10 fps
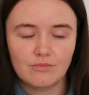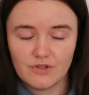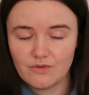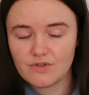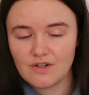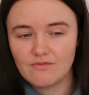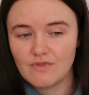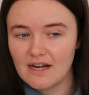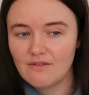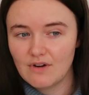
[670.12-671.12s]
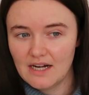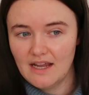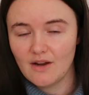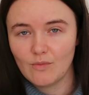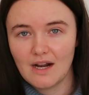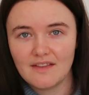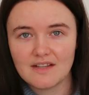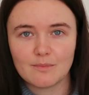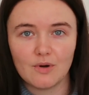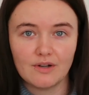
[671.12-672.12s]
was also really unwell at
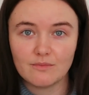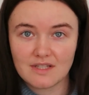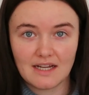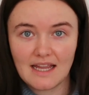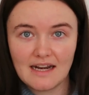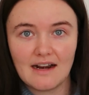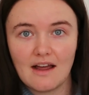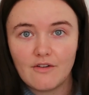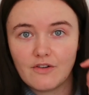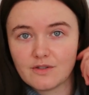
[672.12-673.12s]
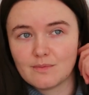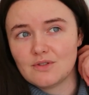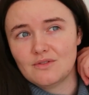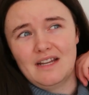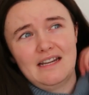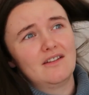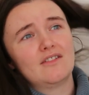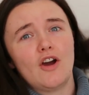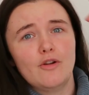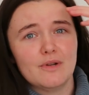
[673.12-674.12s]
this point, was like in and out of hospital in
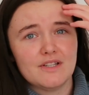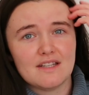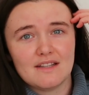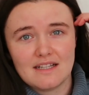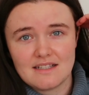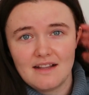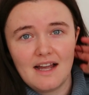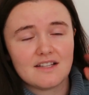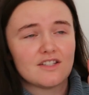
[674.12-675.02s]
comas and things like that.